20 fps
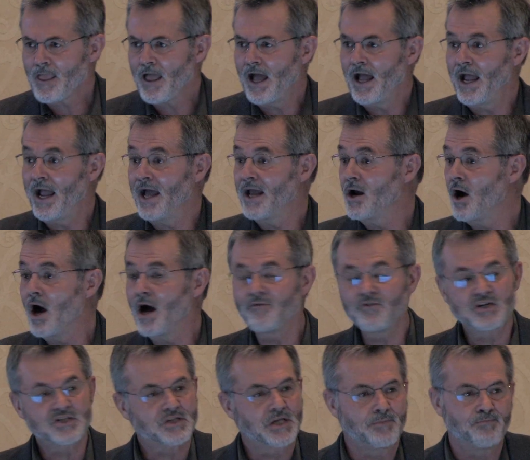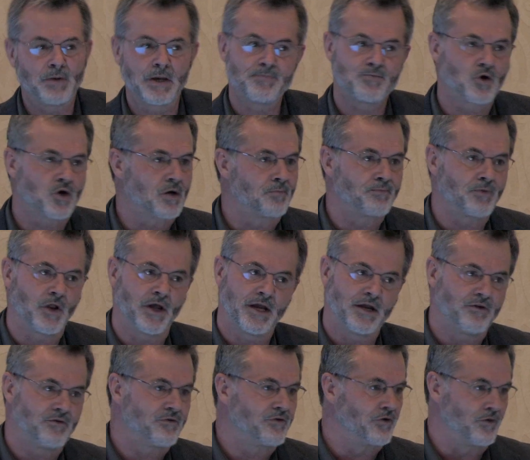And obviously people
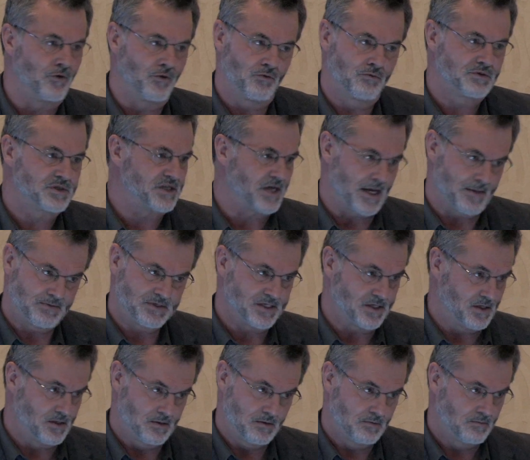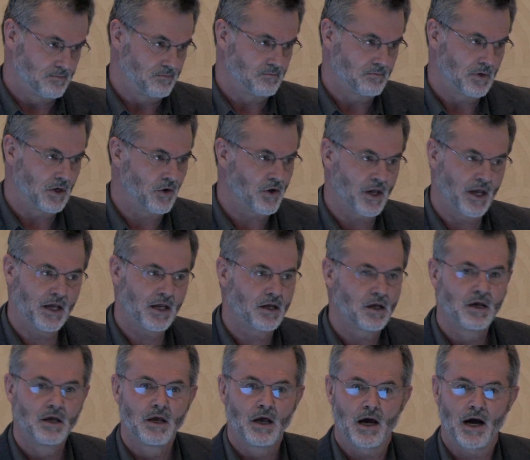complained to SAMHSA, okay?
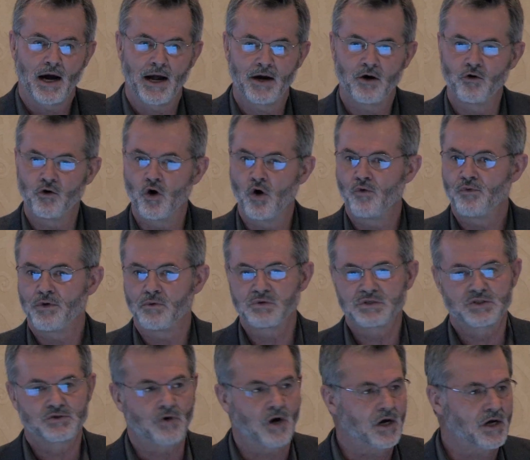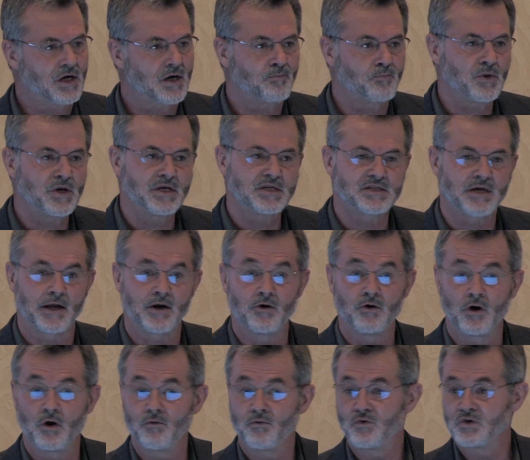I don't know if it was drug companies. I don't
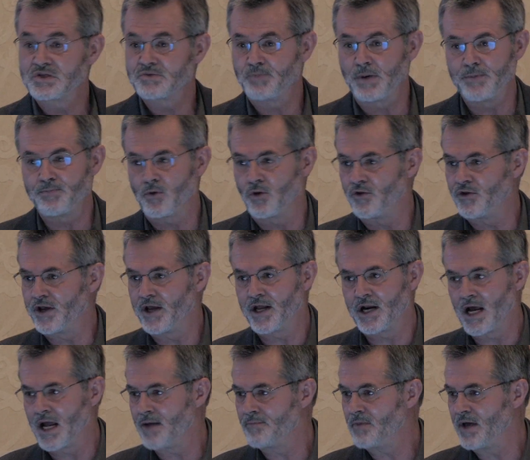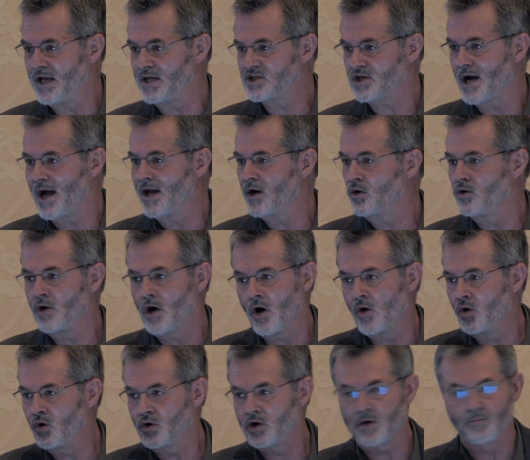know if it was people in the NIMH. I don't know
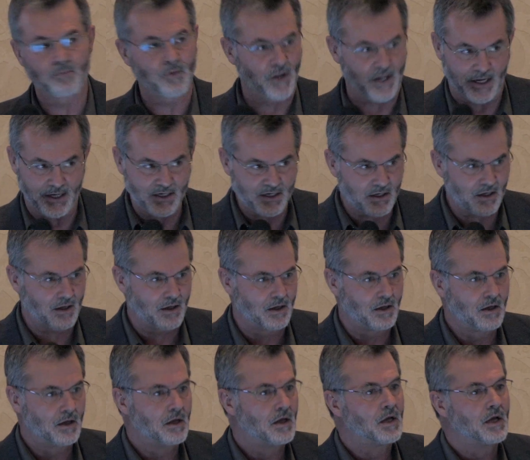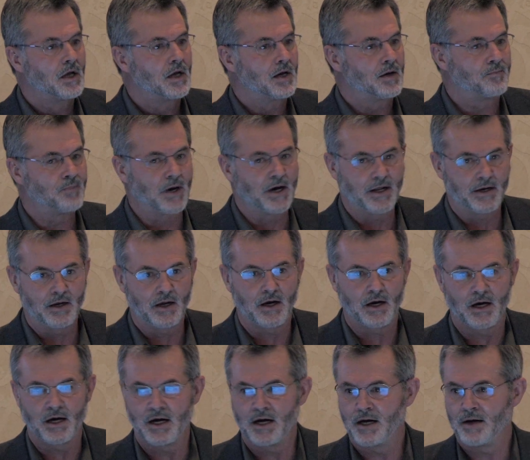who complained, but
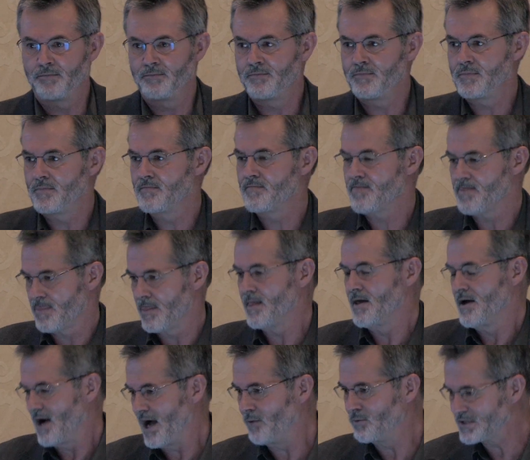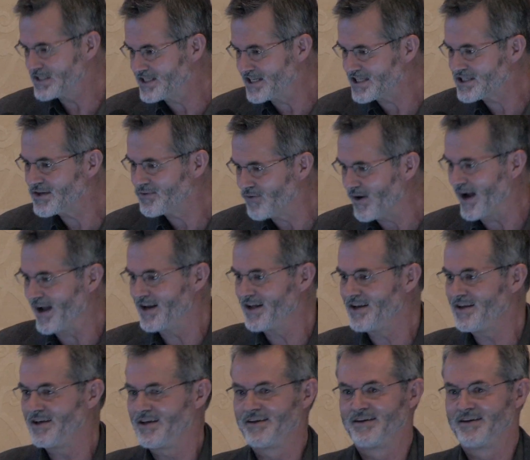I was disinvited.